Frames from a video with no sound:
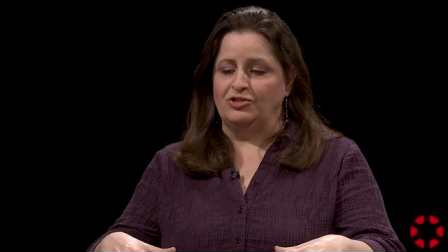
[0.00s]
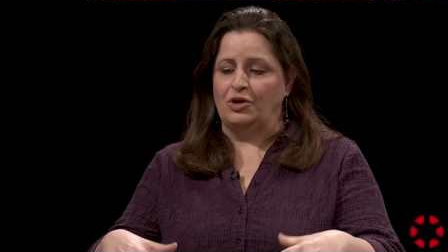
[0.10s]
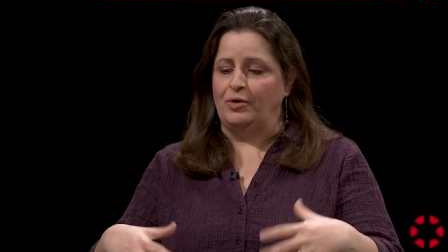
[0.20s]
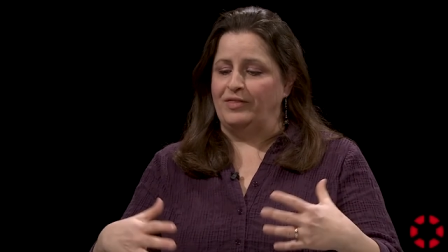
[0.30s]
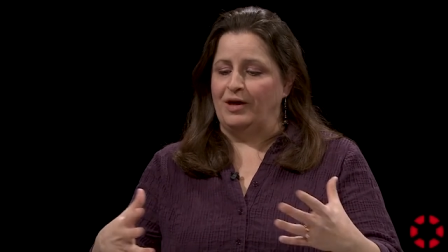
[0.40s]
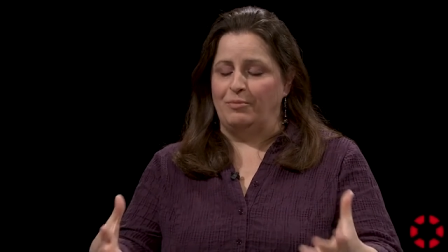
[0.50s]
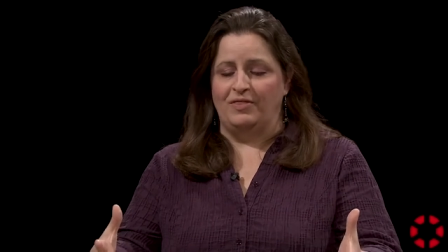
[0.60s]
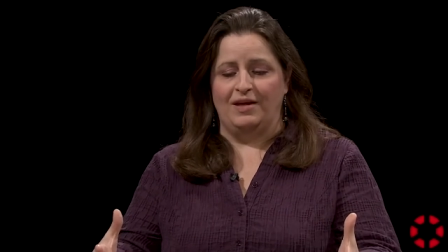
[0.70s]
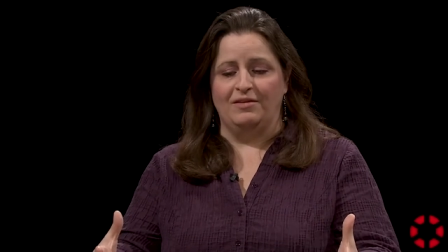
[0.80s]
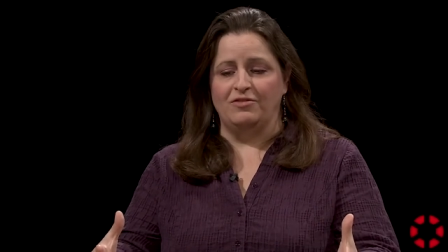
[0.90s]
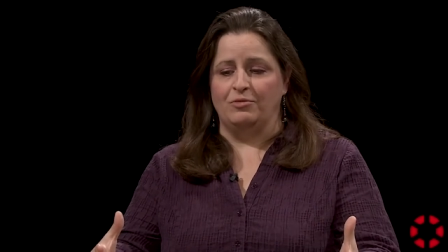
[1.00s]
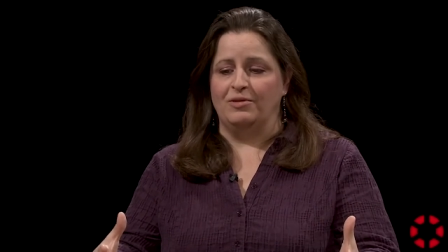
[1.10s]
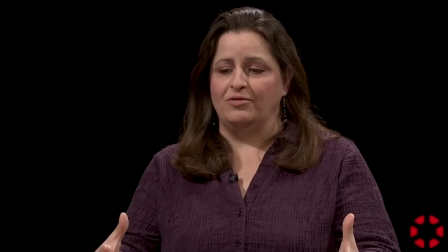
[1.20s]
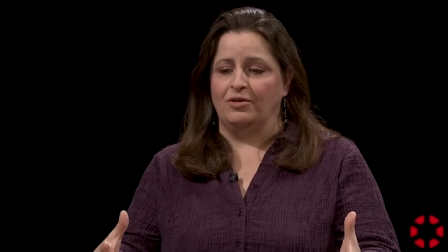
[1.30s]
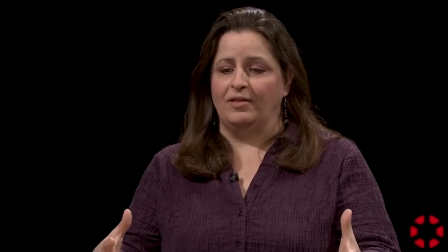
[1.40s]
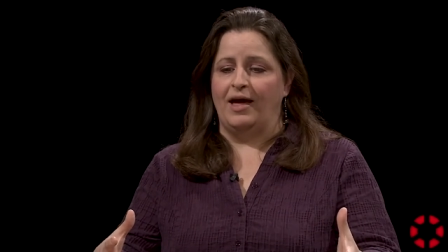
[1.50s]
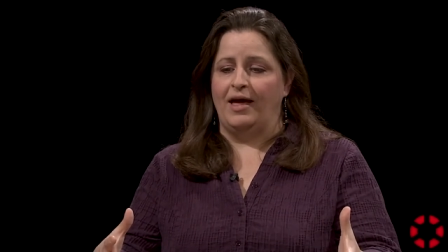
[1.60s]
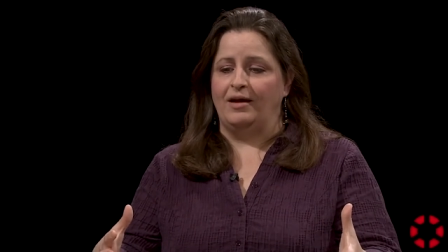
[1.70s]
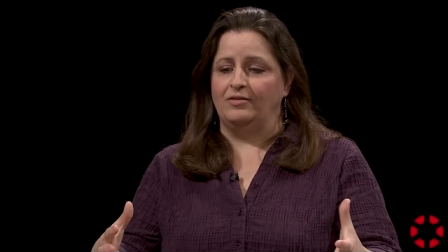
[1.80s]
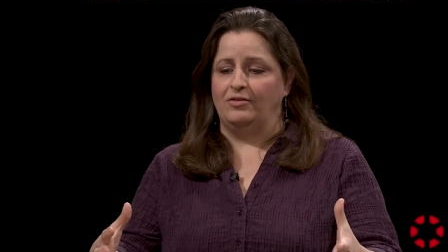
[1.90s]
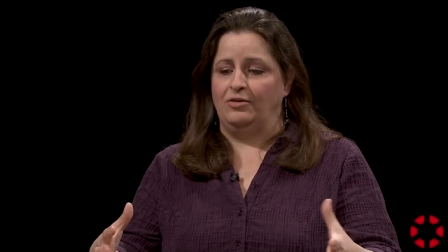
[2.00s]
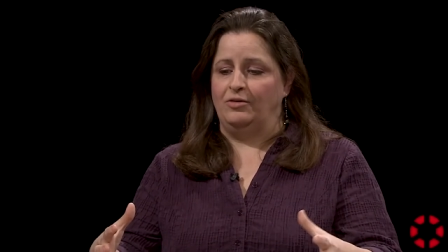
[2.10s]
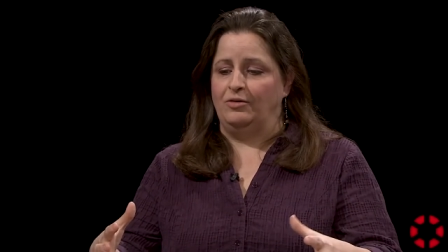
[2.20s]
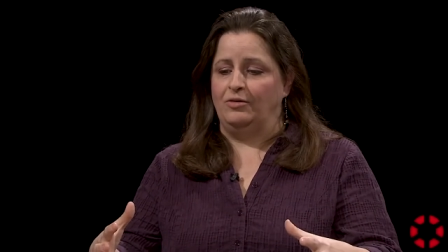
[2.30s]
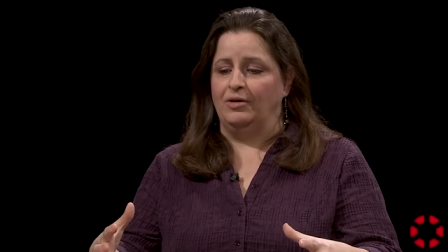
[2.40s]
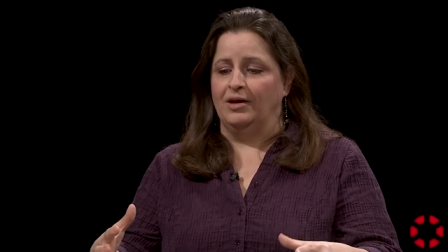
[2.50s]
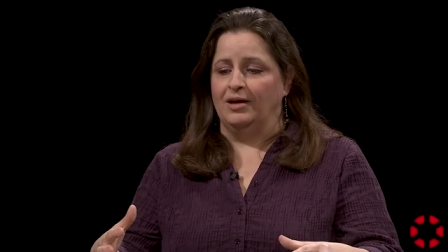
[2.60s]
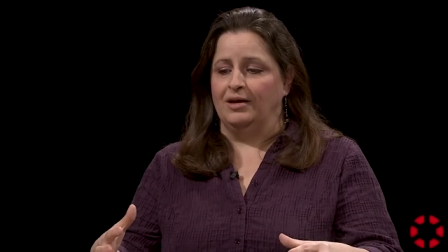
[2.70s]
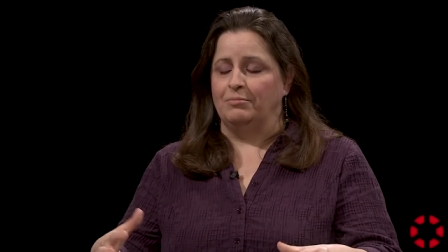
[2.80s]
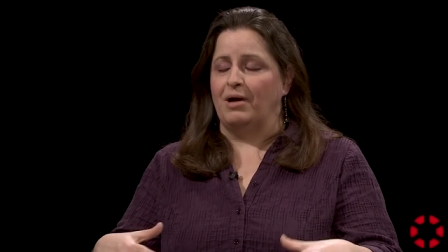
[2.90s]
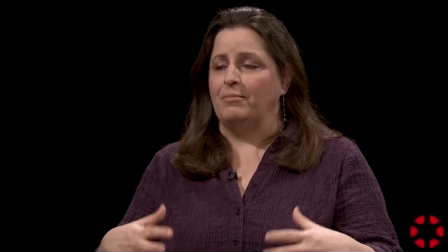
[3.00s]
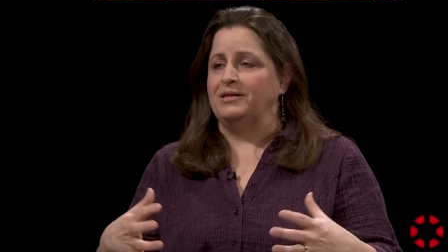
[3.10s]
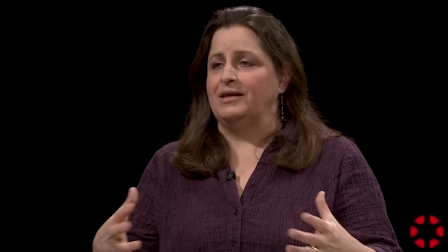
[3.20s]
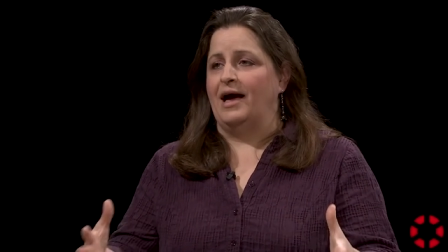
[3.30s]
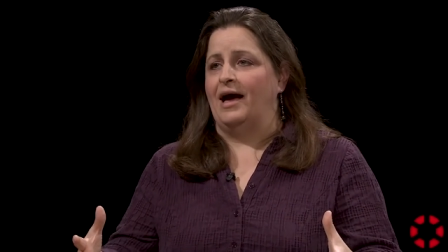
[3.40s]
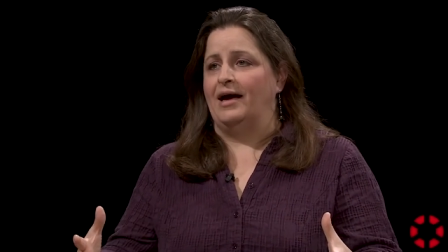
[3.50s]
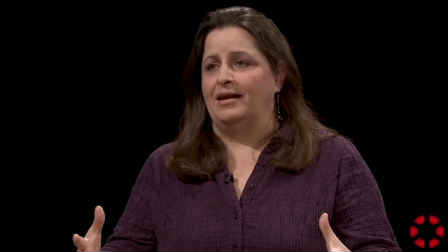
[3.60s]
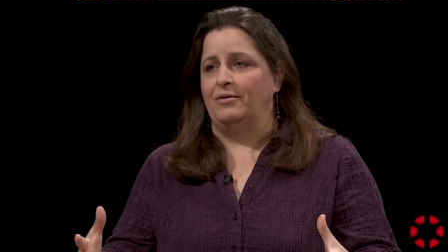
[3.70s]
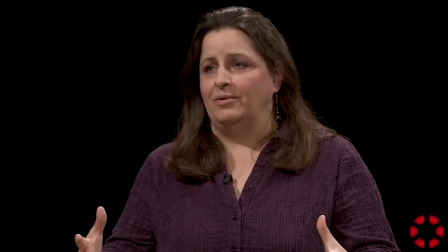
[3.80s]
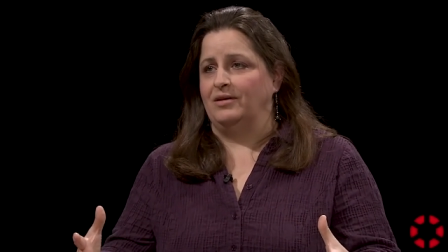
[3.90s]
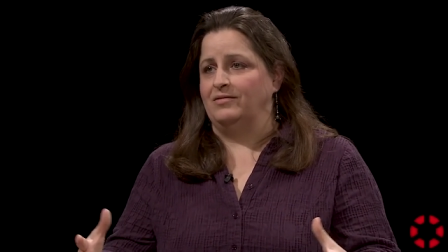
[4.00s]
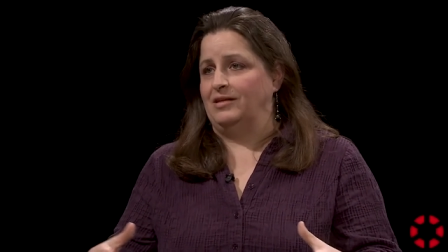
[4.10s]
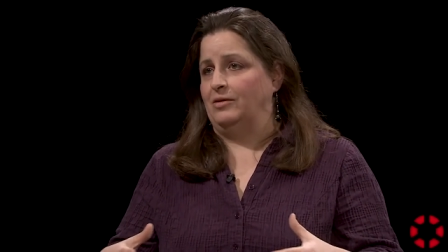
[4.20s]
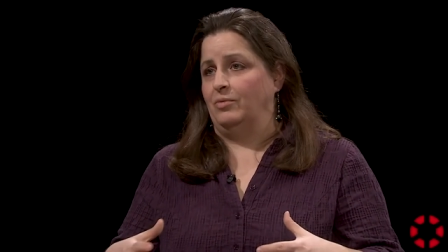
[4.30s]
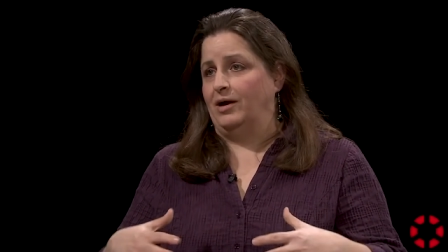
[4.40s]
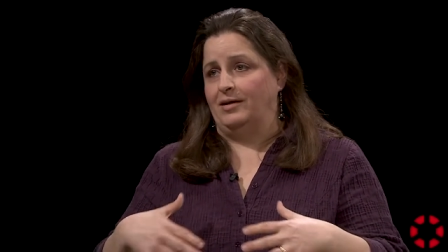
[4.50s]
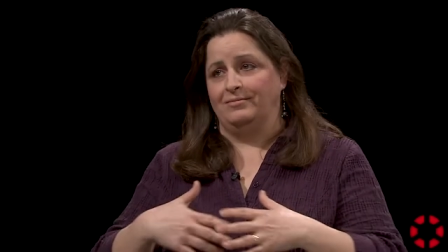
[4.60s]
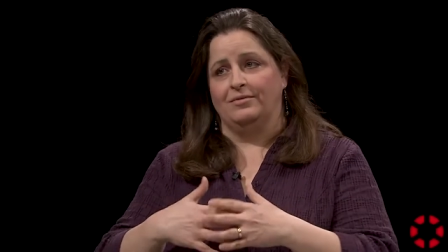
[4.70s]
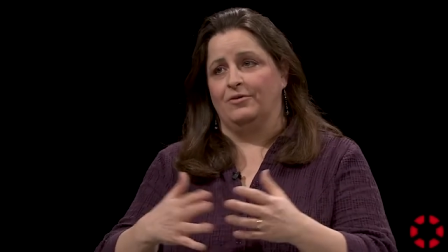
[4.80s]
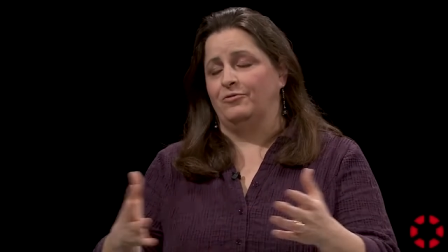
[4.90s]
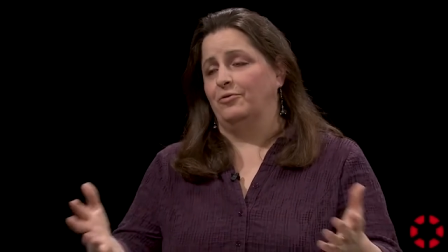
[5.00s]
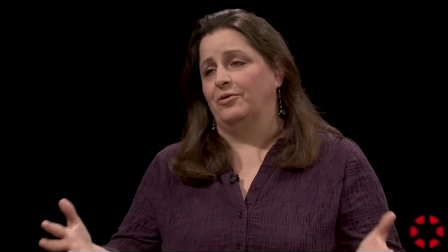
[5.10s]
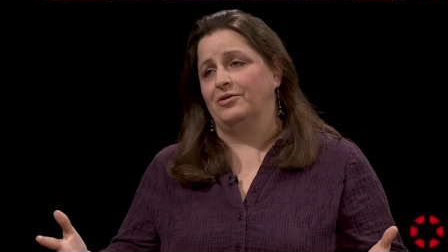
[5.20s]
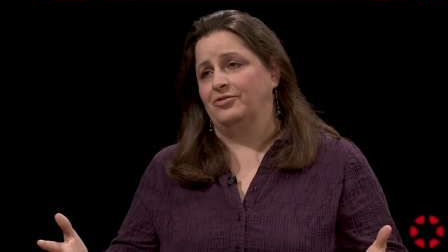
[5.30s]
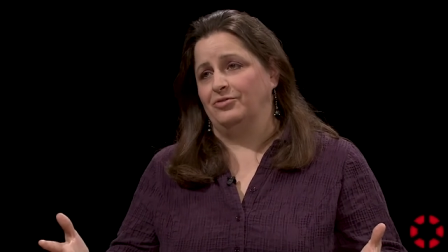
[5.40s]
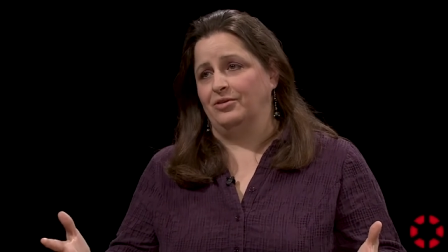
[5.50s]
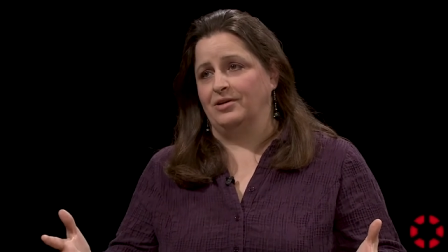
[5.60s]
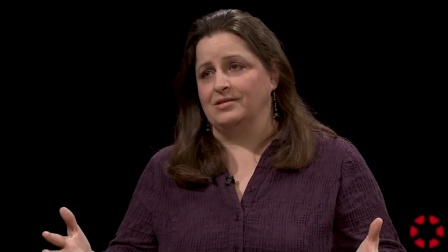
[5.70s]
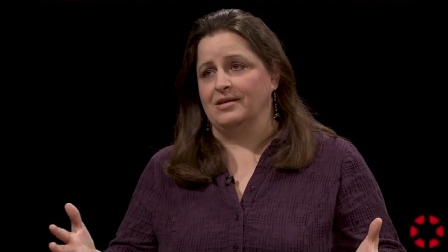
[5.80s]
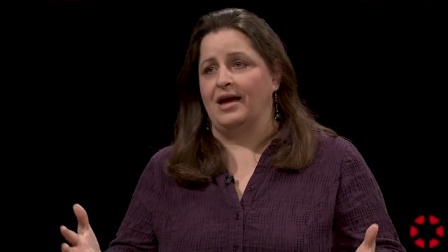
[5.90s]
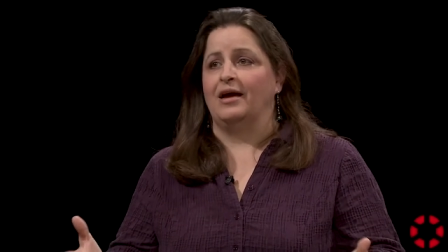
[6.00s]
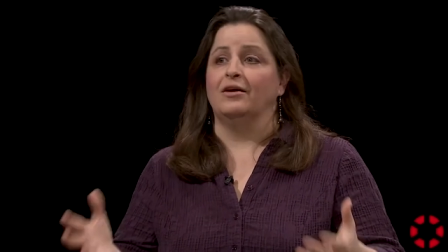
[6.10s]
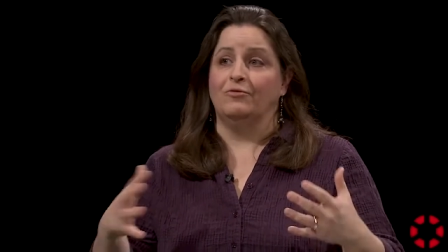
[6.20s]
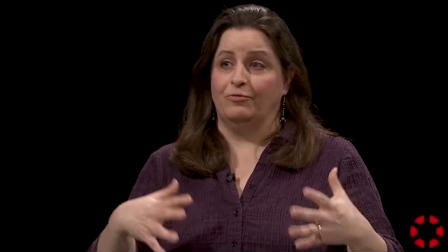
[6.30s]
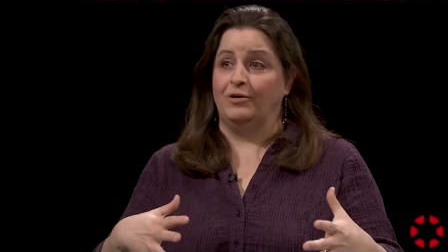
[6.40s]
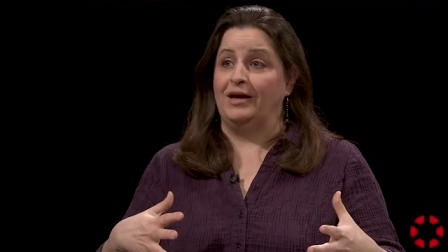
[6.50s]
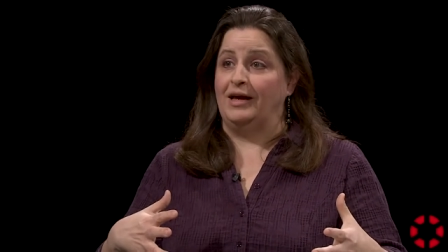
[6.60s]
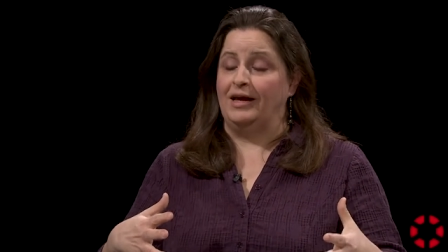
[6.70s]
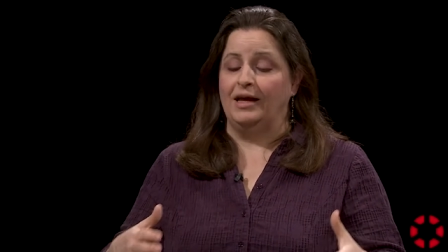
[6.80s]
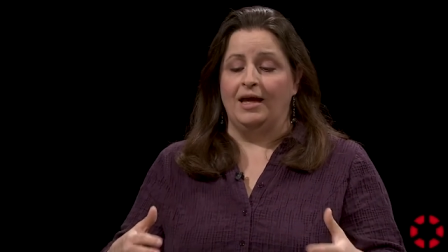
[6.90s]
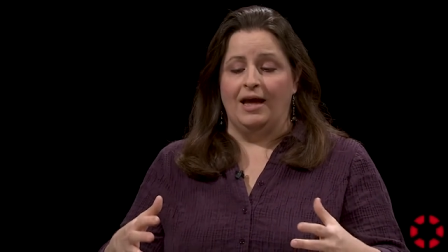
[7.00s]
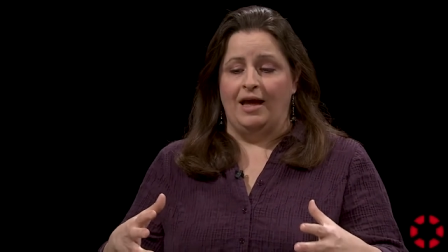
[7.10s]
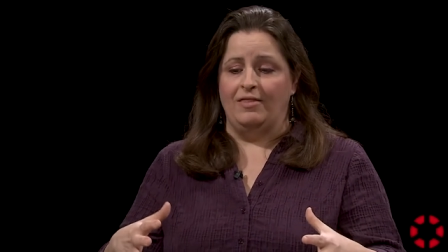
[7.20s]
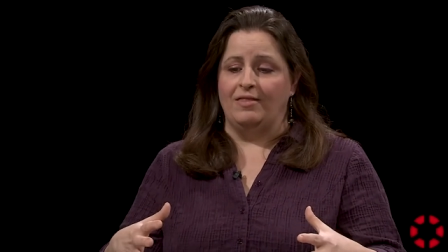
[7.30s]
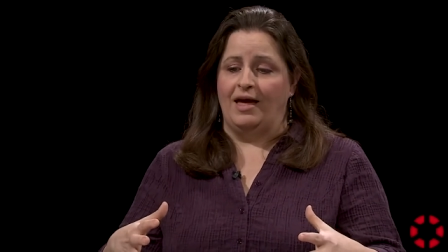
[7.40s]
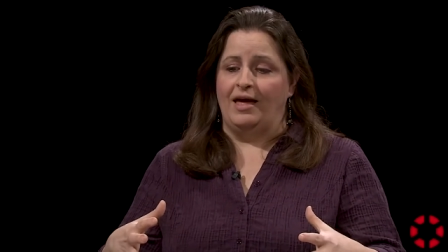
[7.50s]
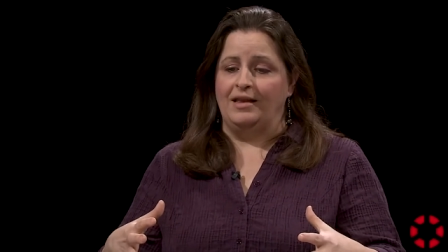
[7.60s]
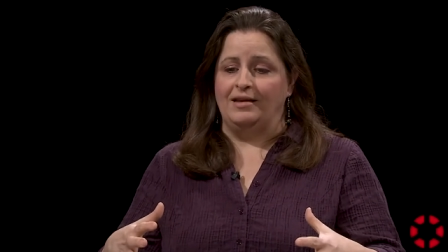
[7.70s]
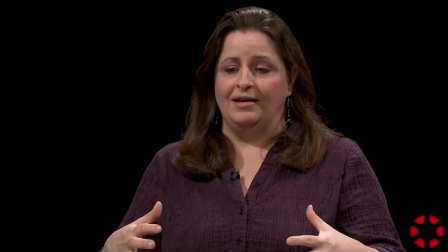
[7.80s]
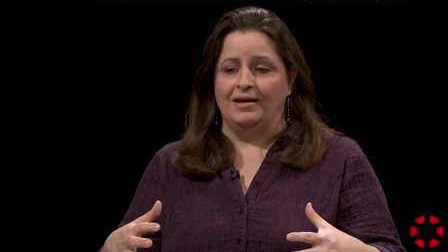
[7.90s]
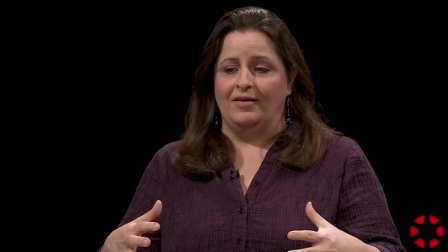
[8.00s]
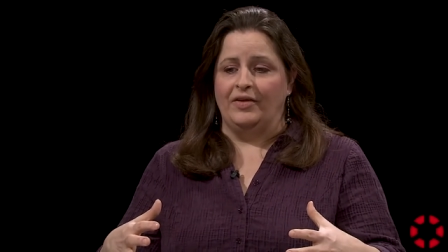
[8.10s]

showing them what the instruments are like to mom and dad, I want to see what a full orchestra looks like free. And then